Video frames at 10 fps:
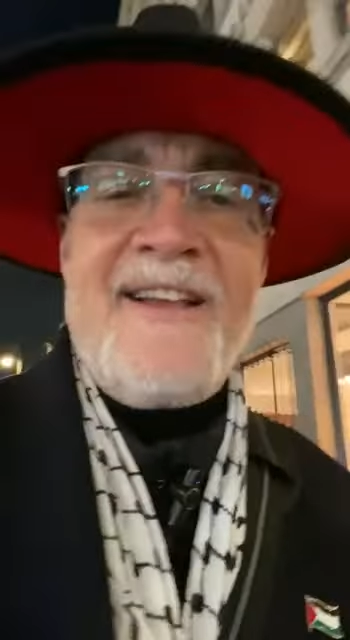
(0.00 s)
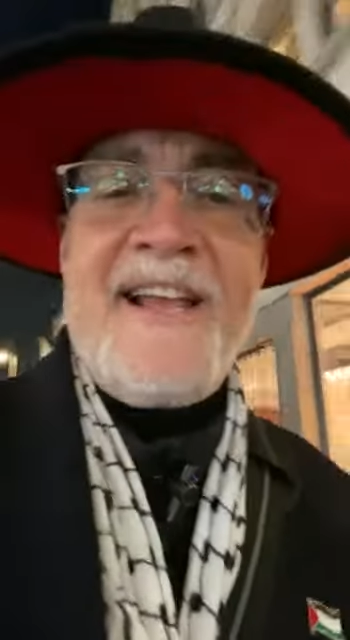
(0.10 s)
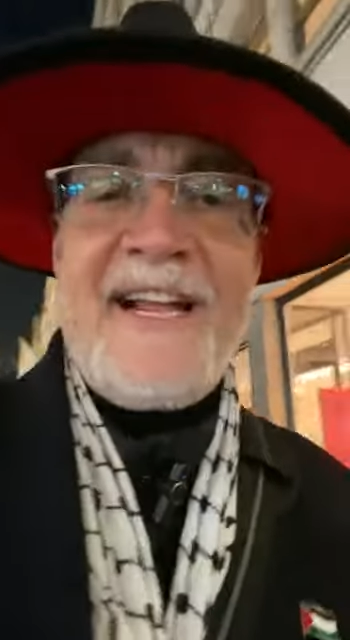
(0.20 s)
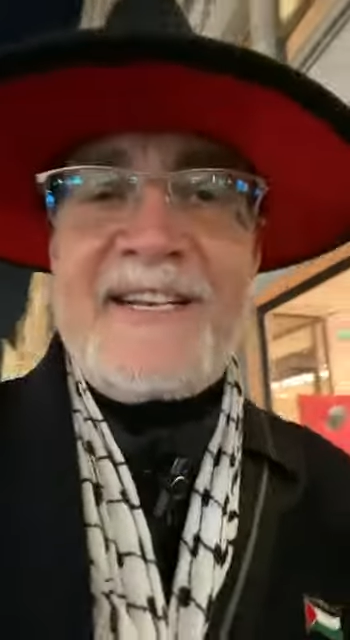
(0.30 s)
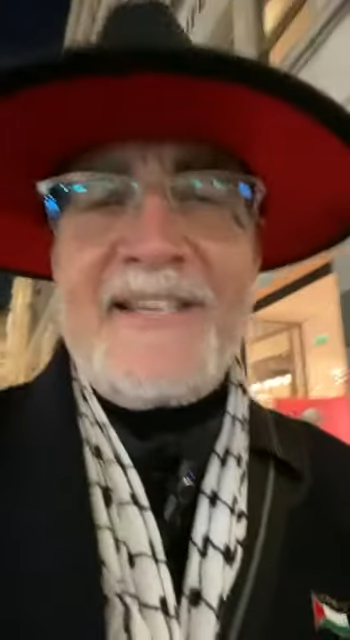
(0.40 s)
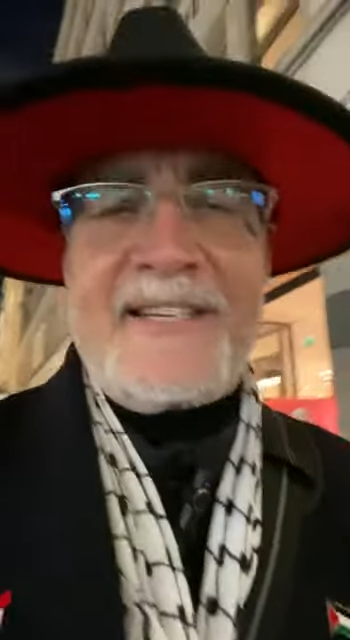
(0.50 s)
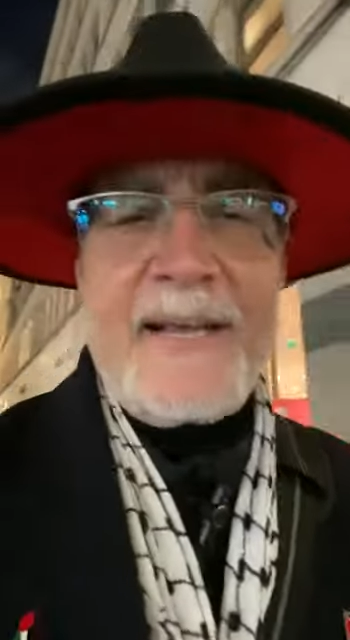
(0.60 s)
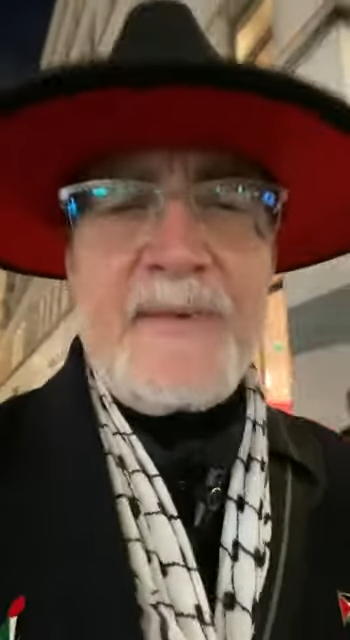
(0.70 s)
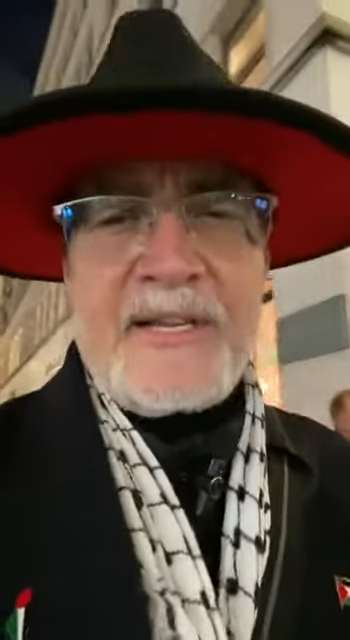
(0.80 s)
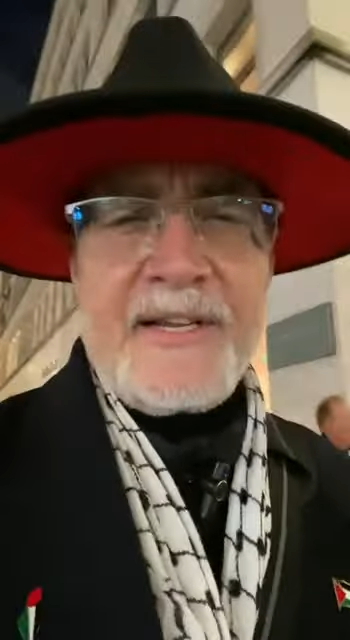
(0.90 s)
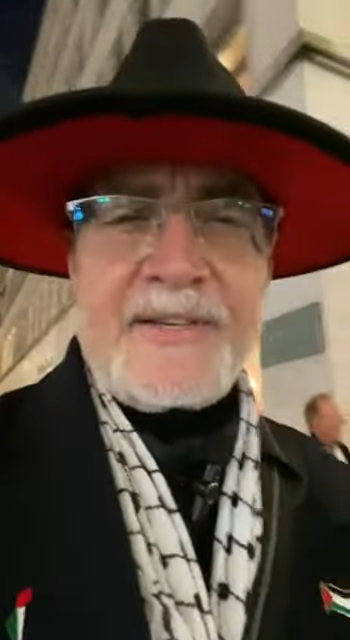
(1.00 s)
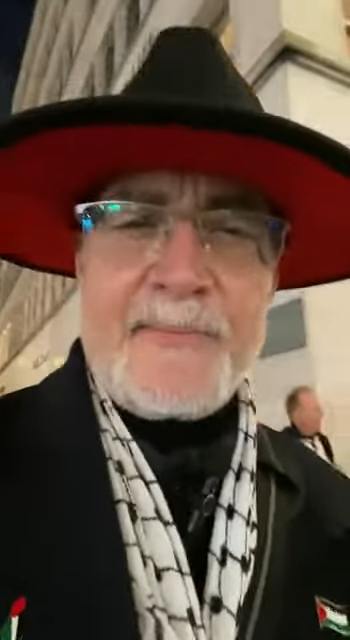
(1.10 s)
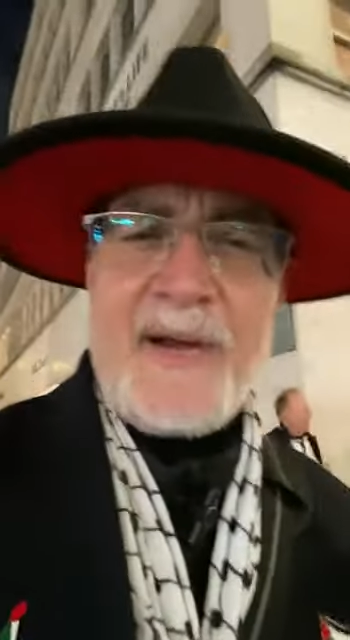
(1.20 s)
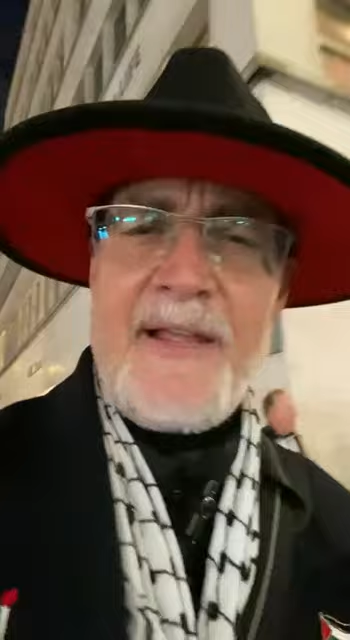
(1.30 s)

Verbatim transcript: anti Semitism.